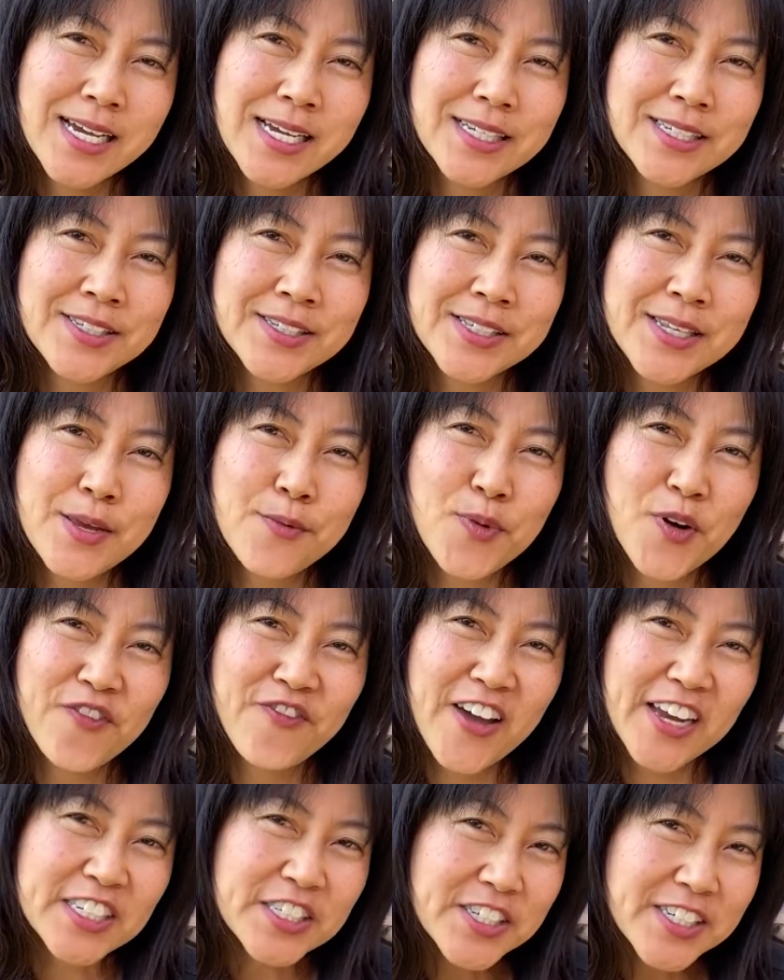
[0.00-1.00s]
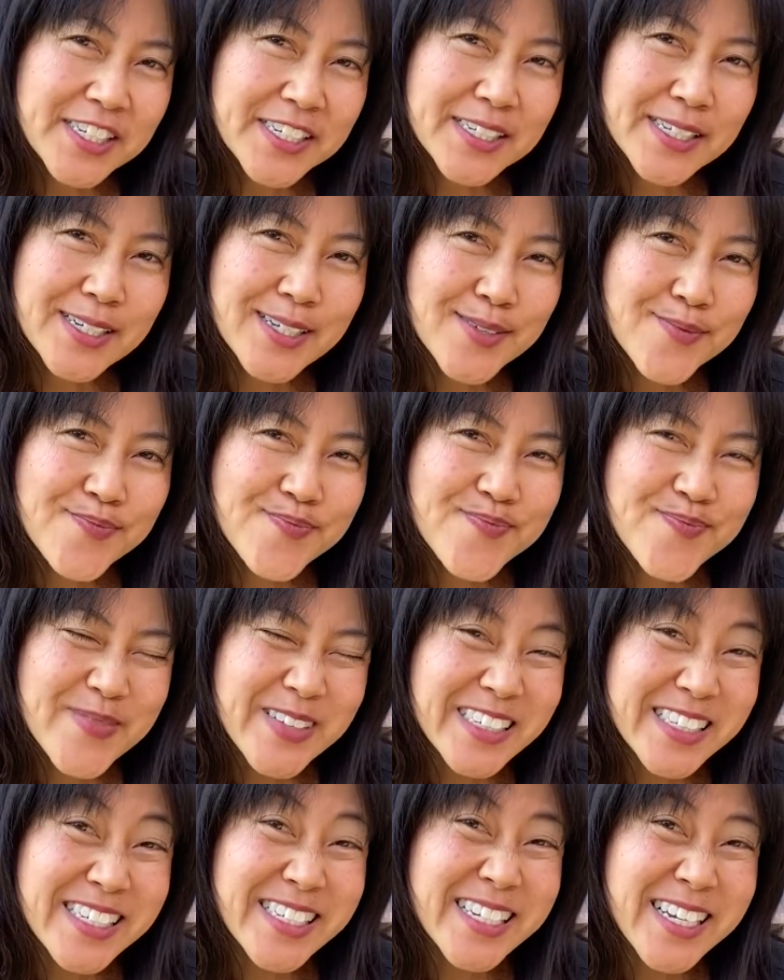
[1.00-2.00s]
You see, perfectionism,
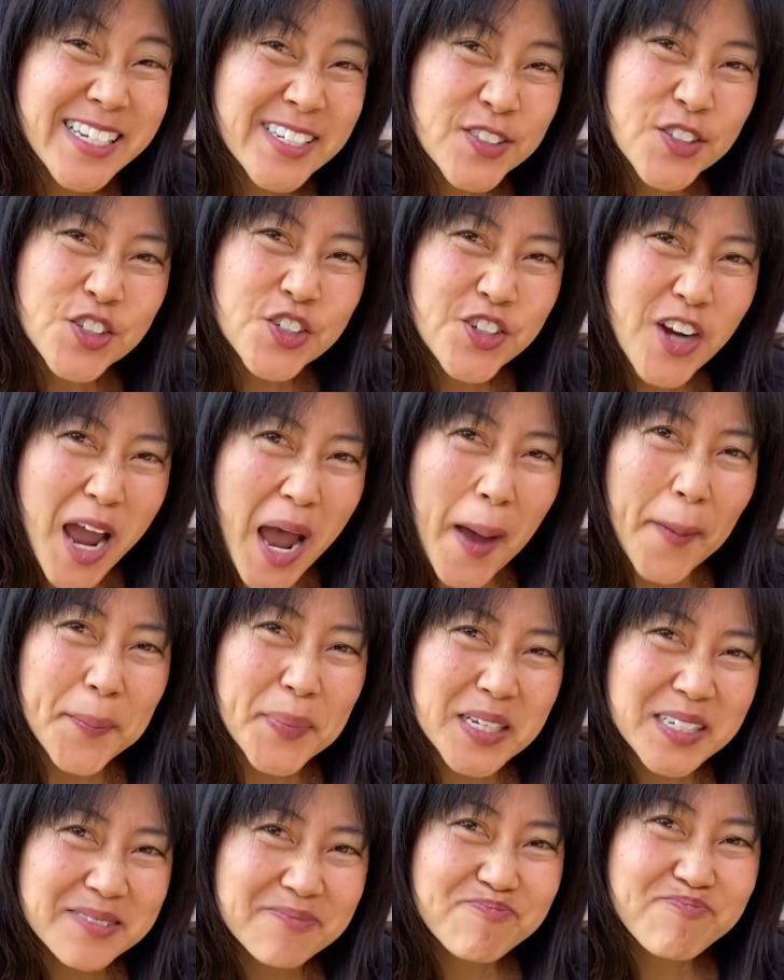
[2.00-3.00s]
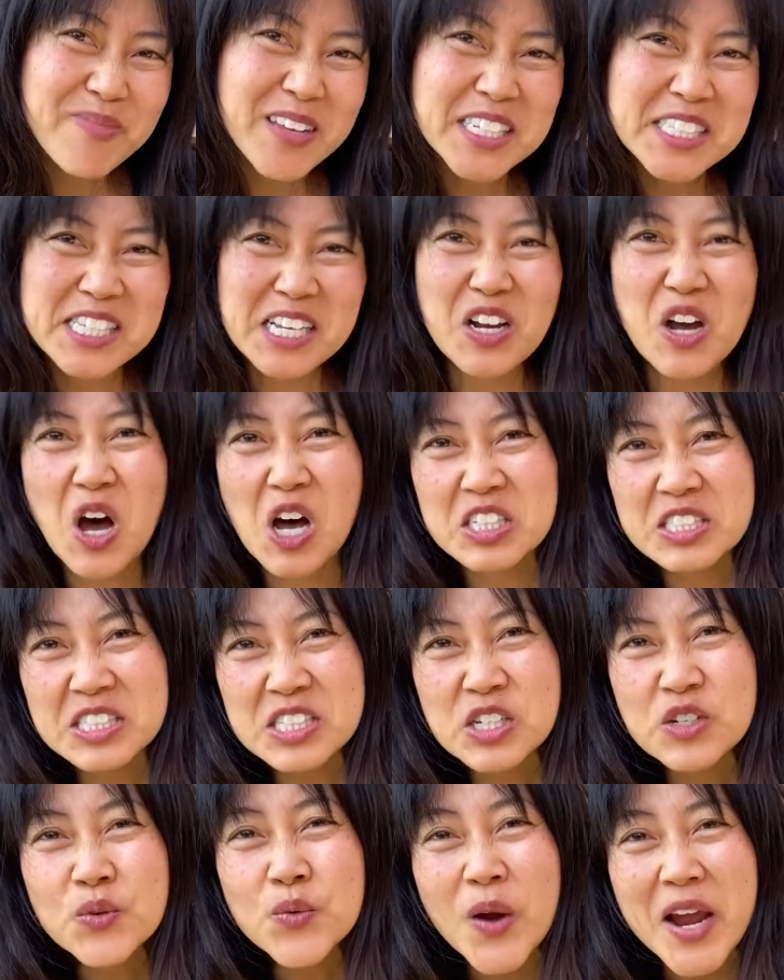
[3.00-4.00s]
it's a dangerous trap. It's a
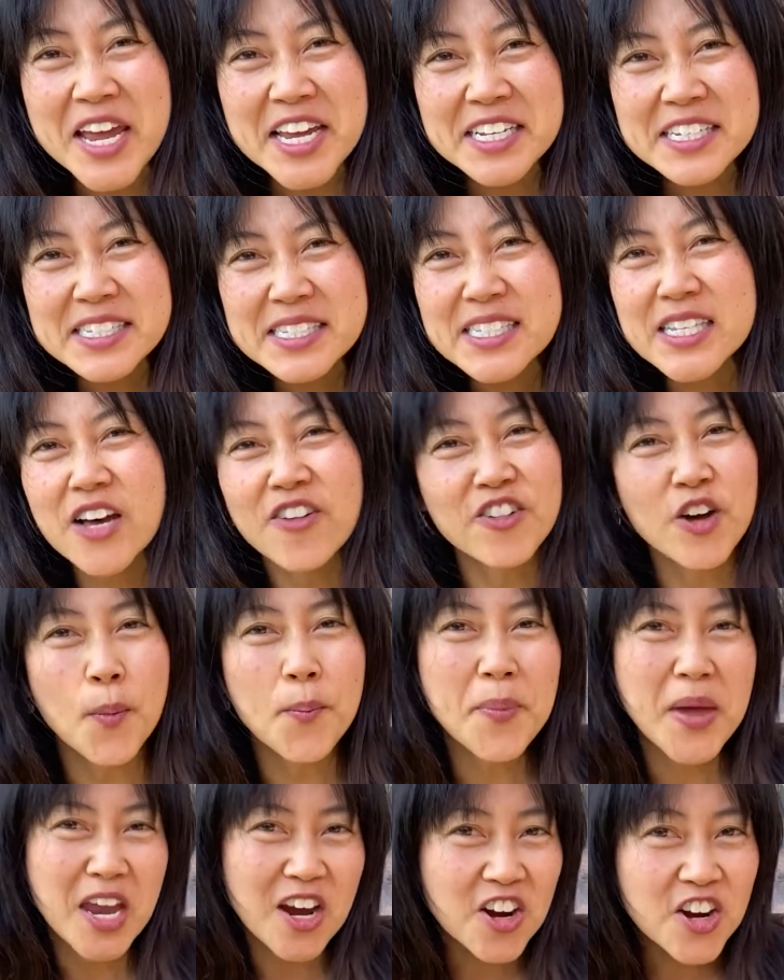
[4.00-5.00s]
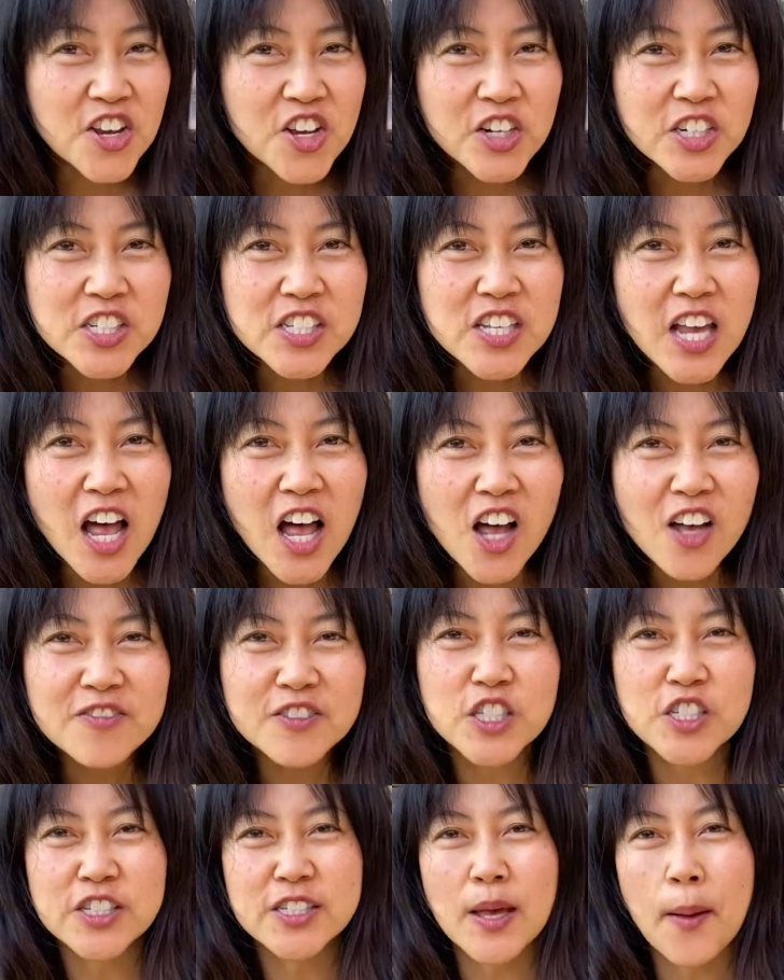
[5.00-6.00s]
constant race of comparing yourself
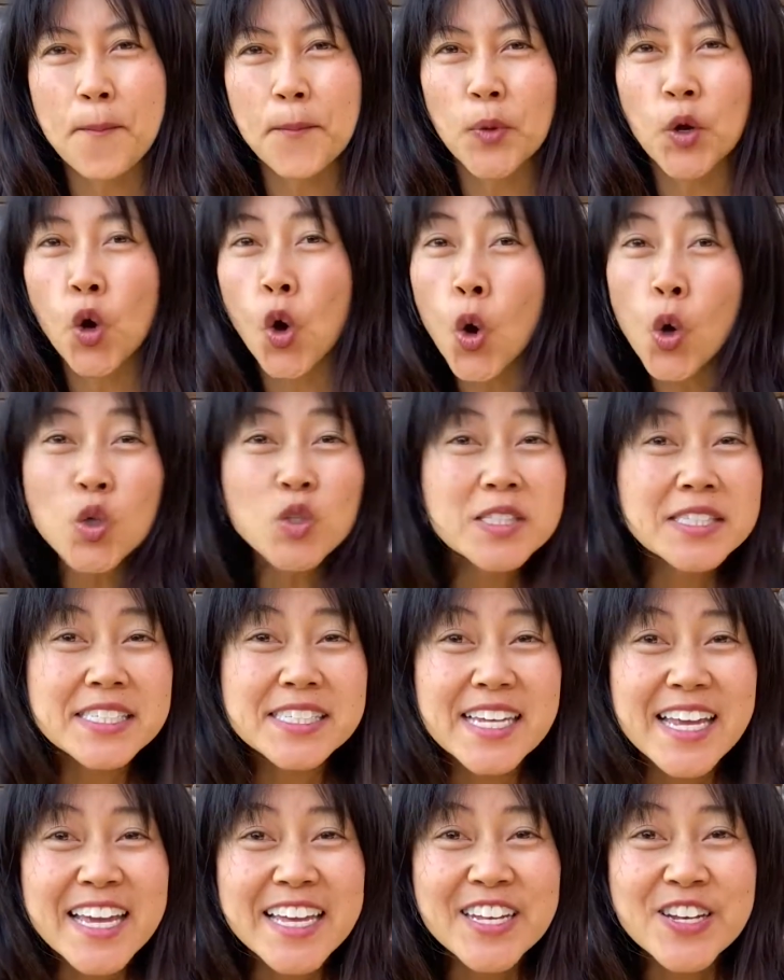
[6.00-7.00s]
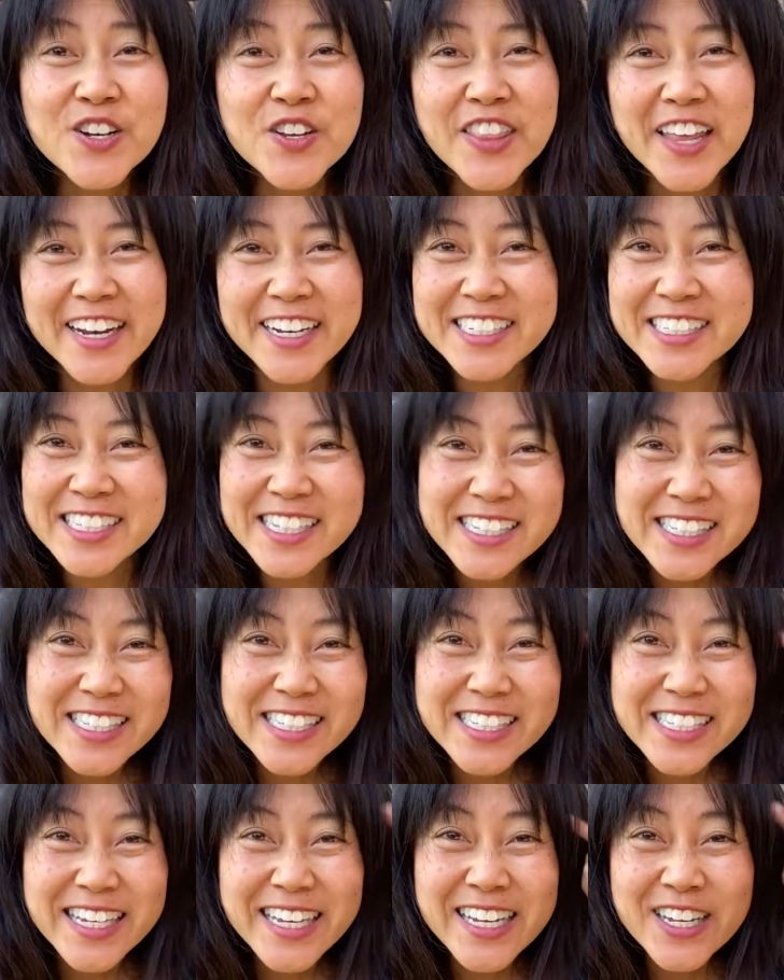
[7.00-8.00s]
to some gold standard that
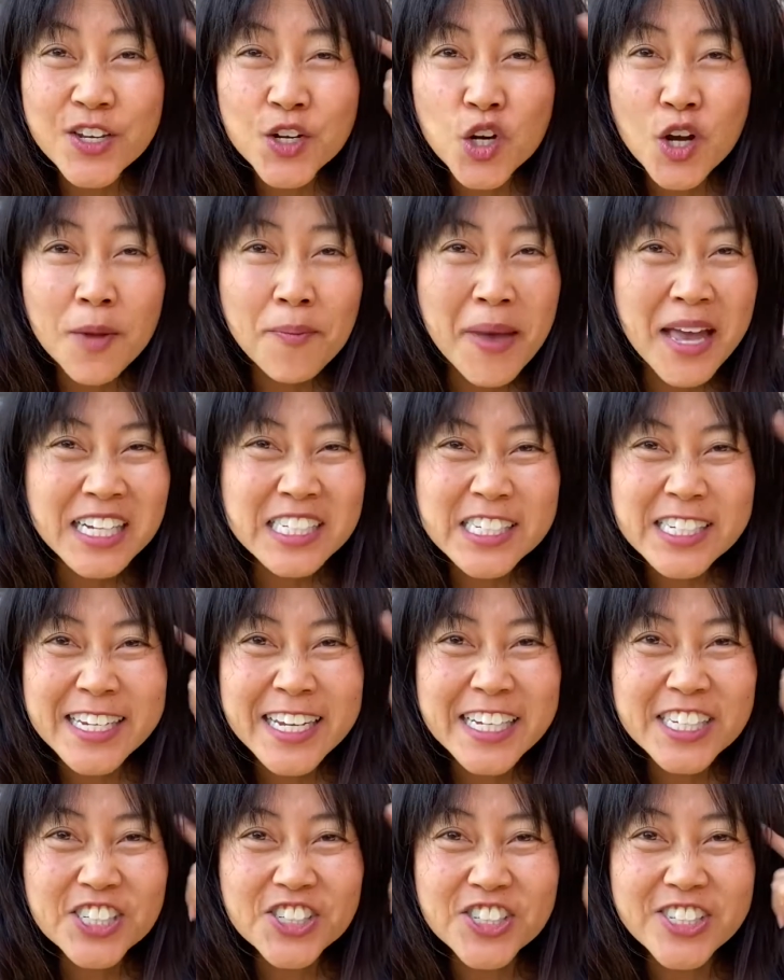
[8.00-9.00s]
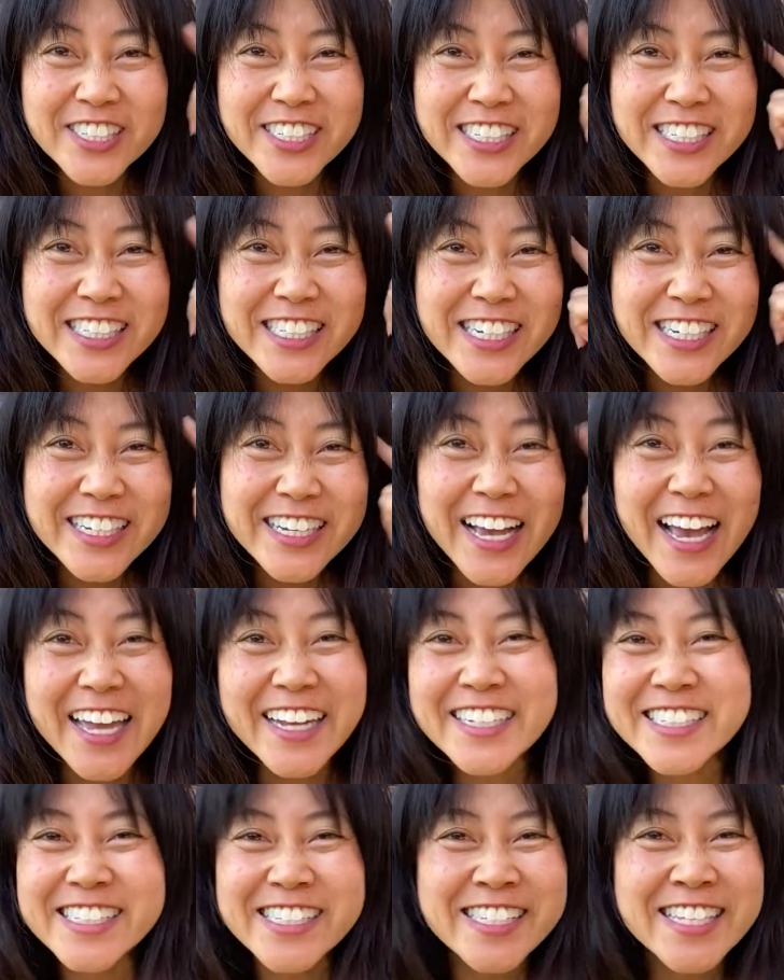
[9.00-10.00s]
exists in your imagination, and
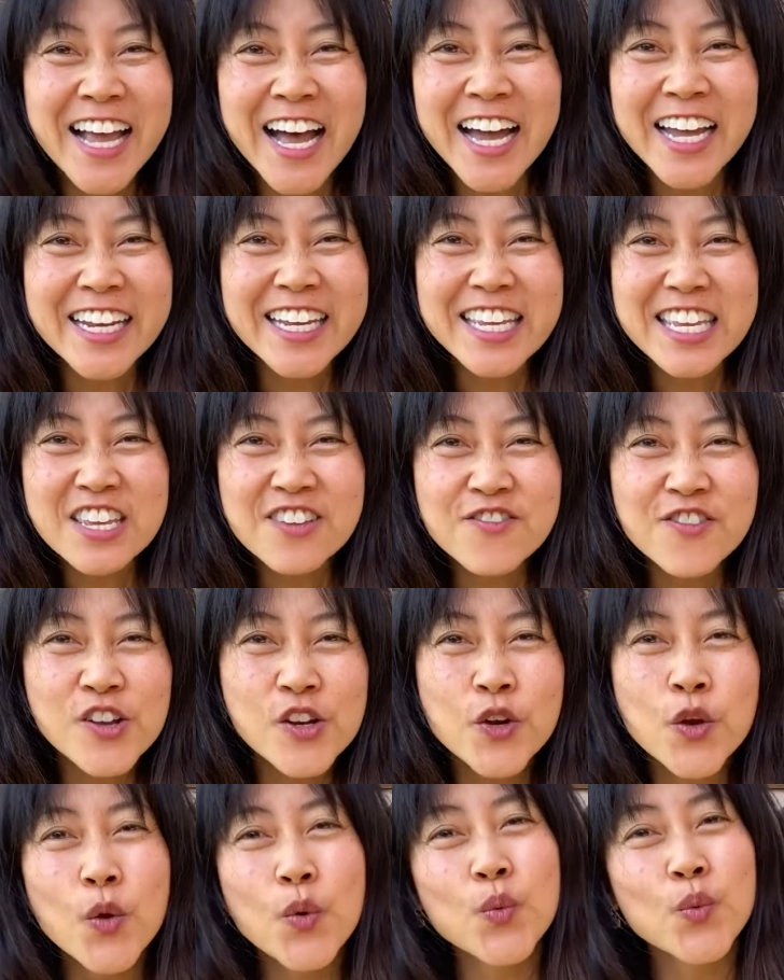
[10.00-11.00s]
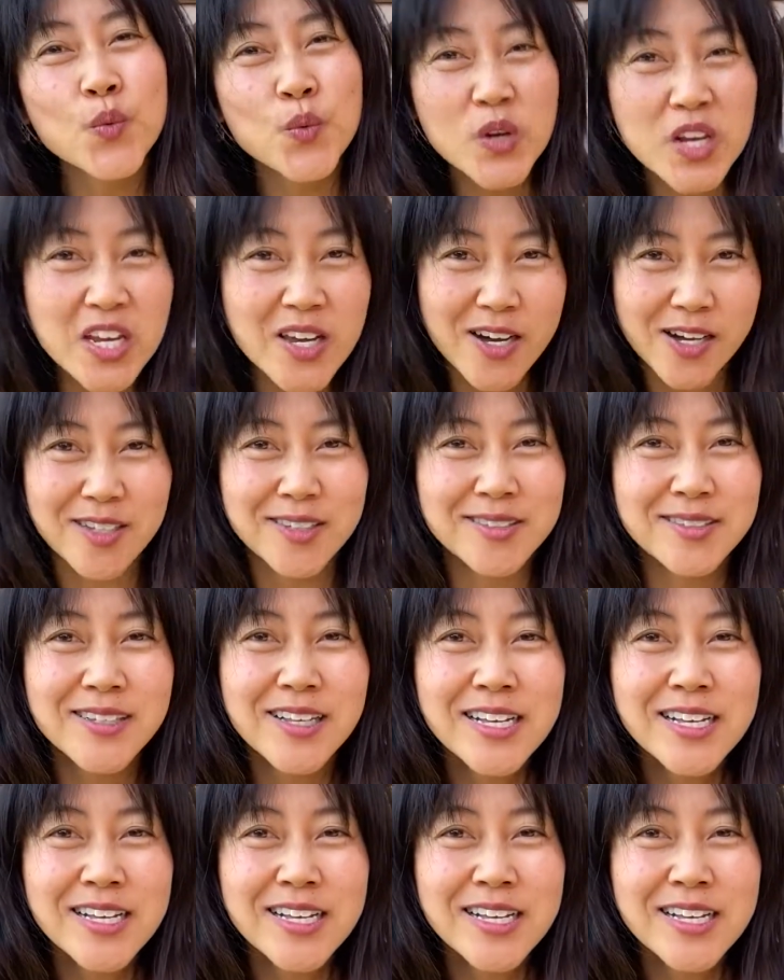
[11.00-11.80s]
it's not even real.